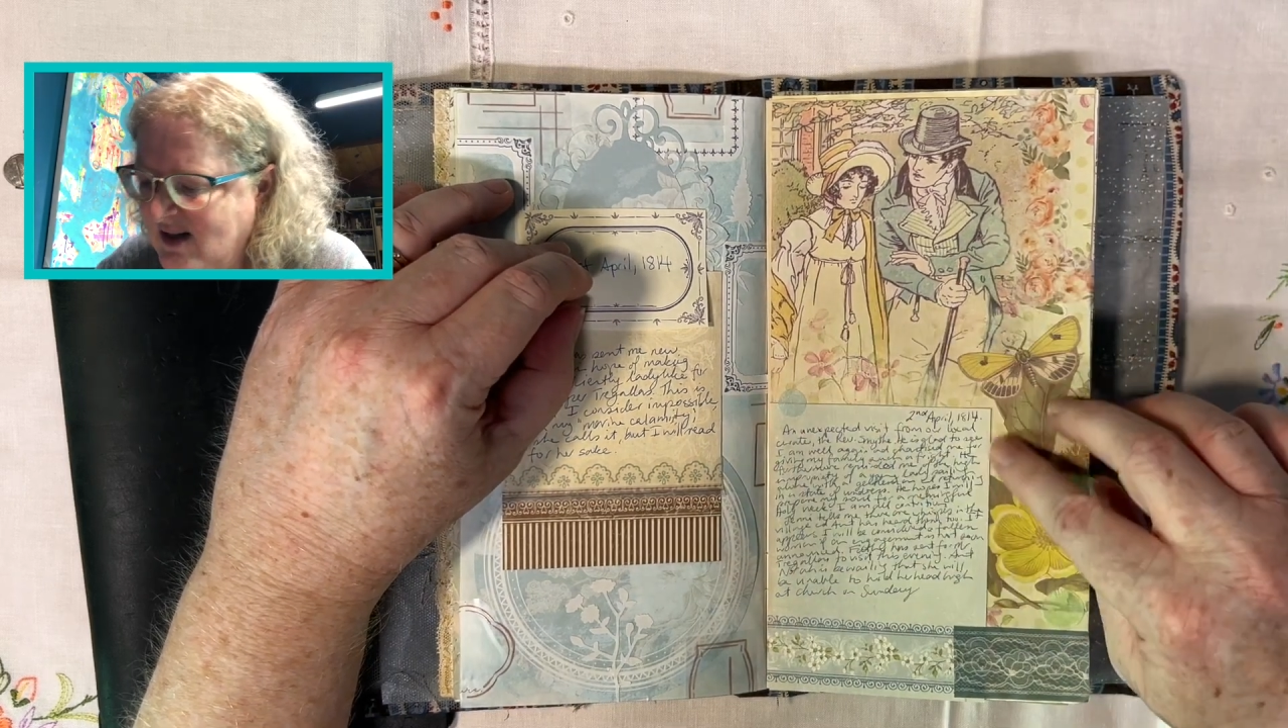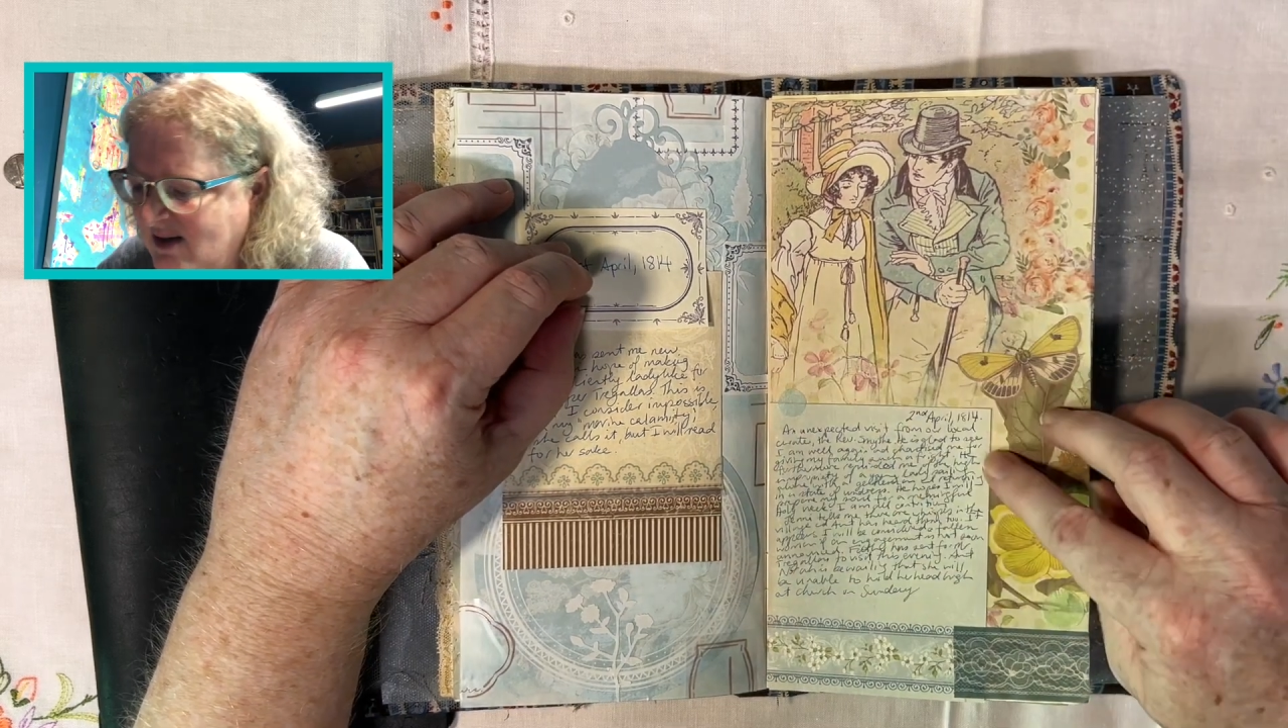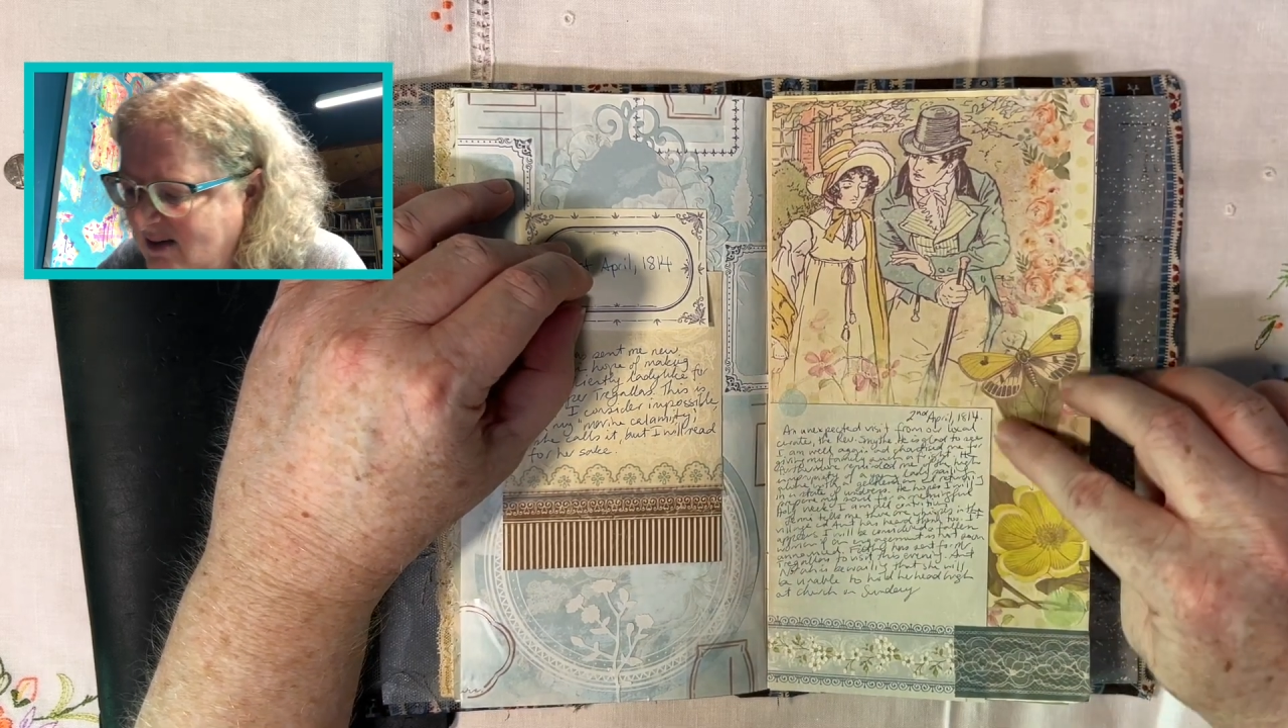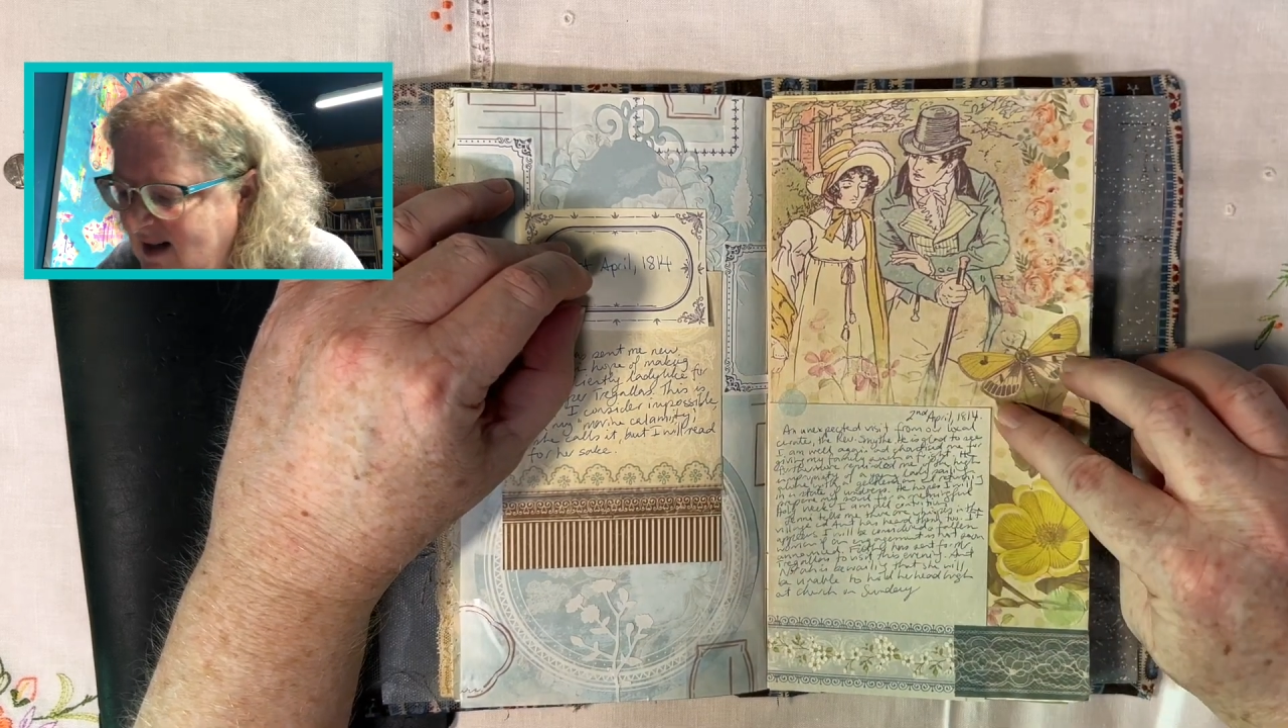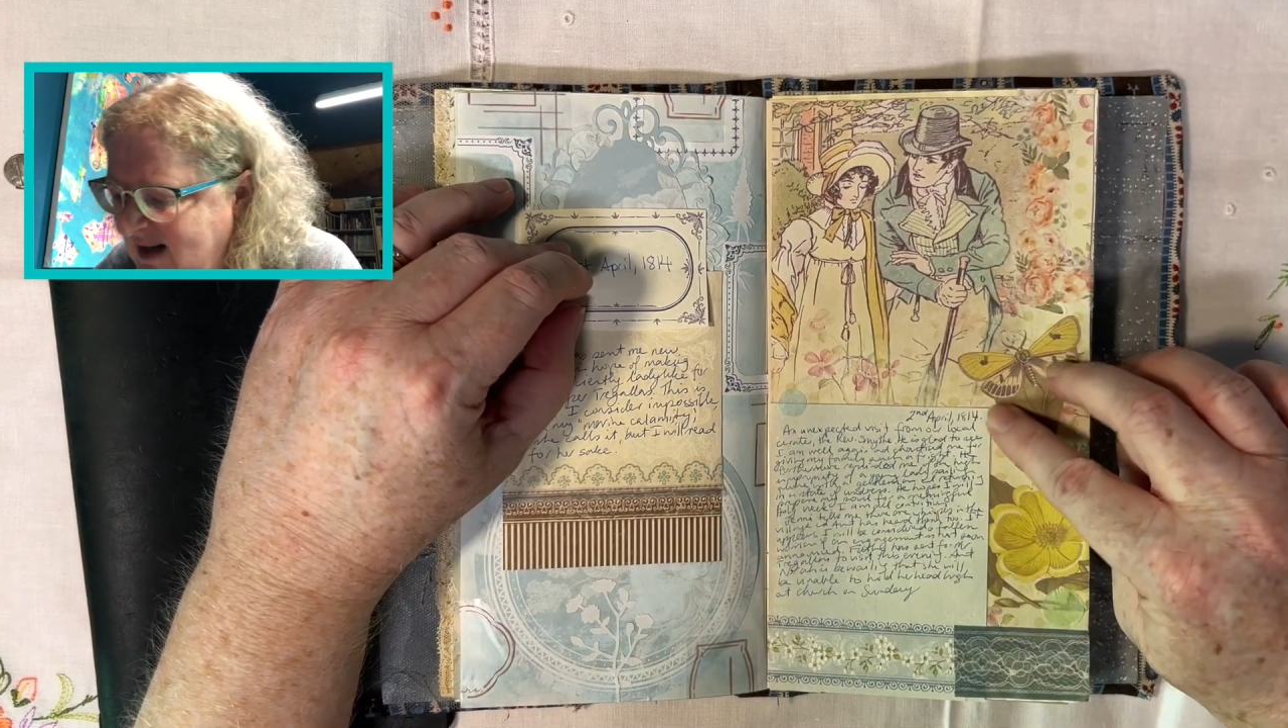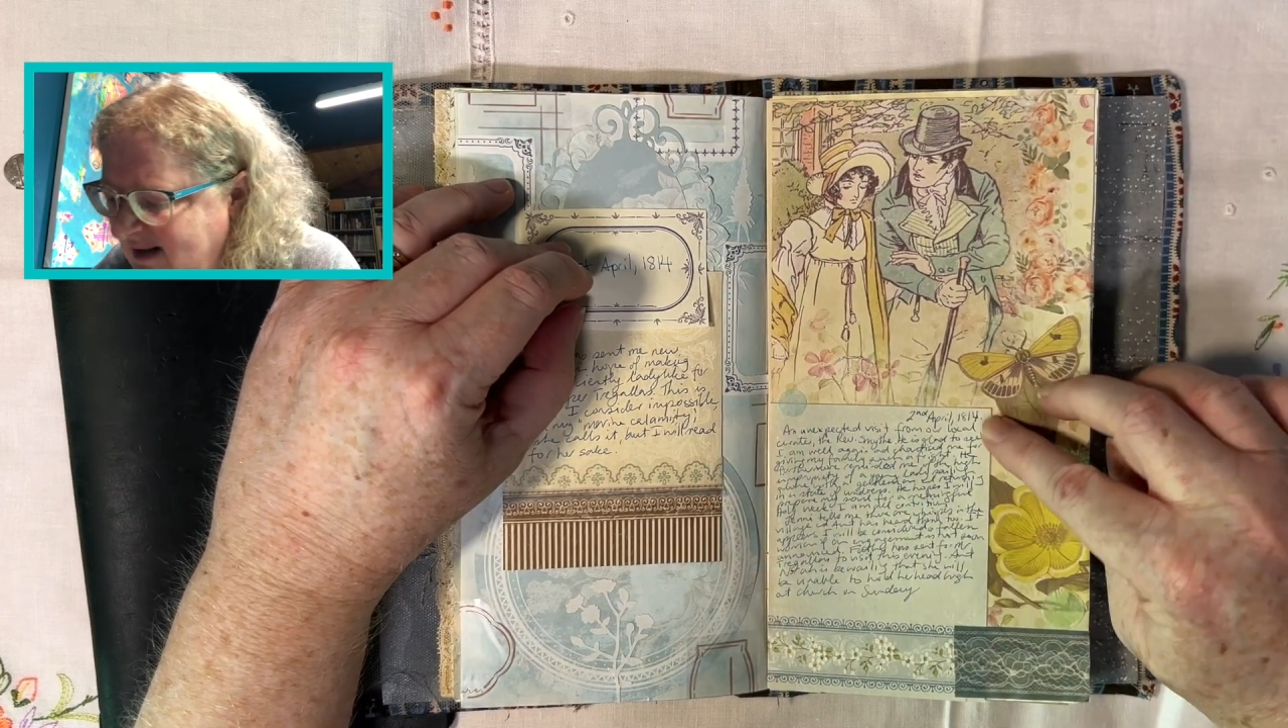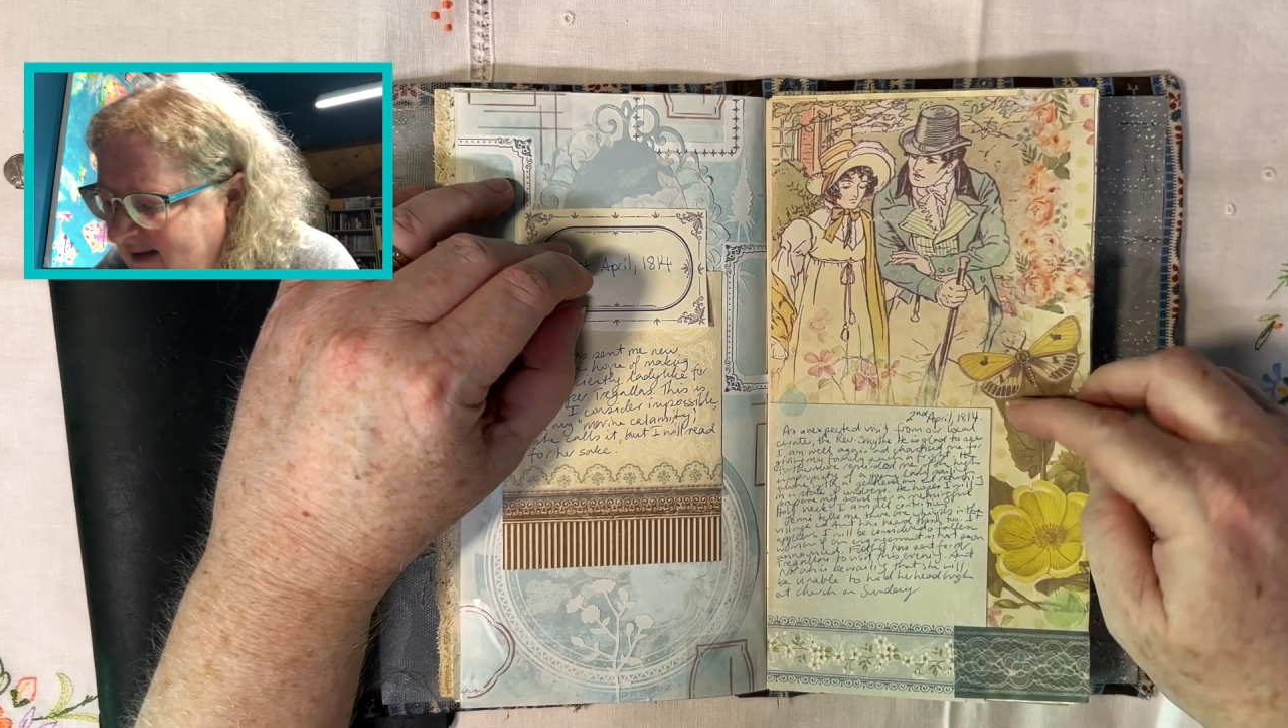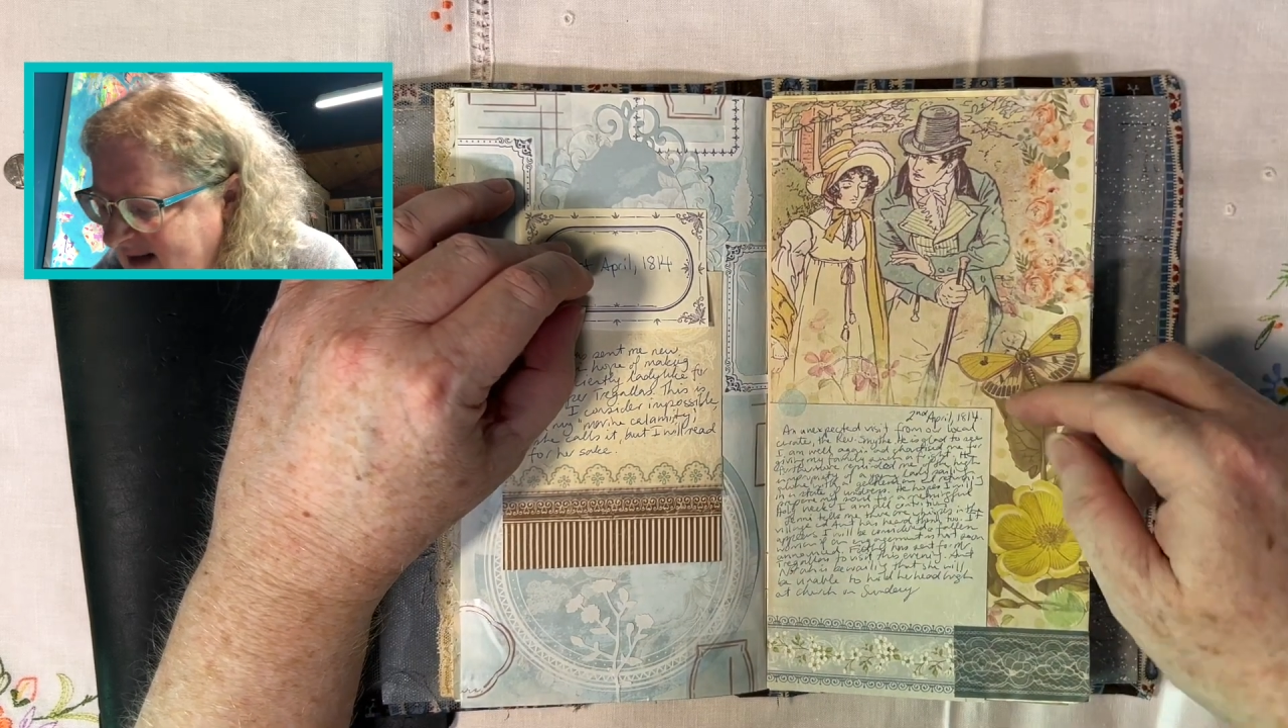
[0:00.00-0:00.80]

Where is it